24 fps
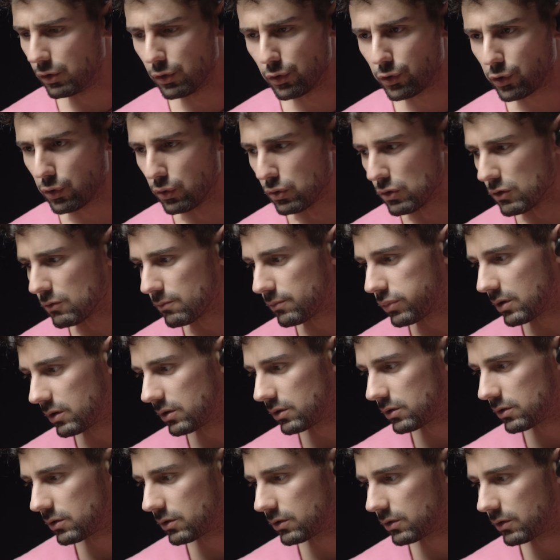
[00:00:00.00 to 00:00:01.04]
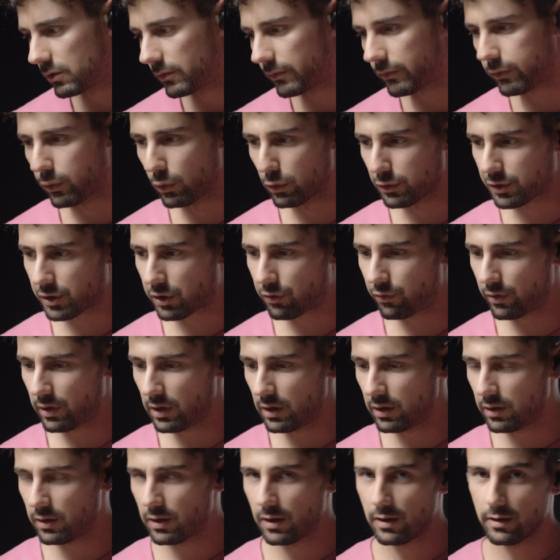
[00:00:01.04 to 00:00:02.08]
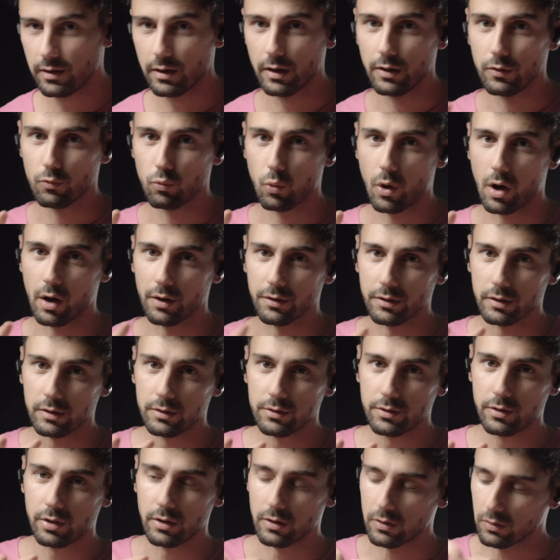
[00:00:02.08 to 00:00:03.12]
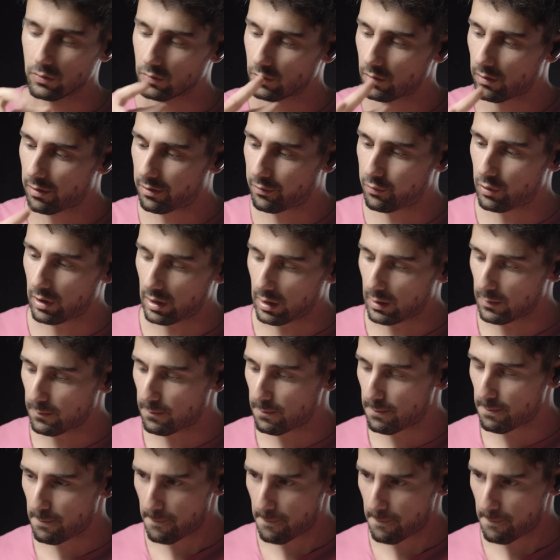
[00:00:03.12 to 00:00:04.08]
YouTube, full screen and one, two, three.